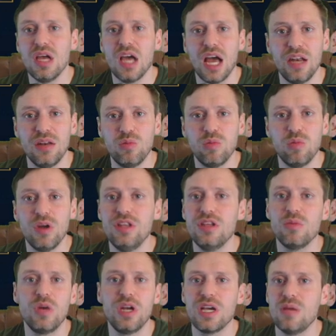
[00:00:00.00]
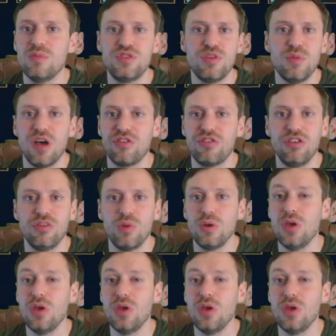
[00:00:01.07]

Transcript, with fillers: And when when it comes to mastery as well,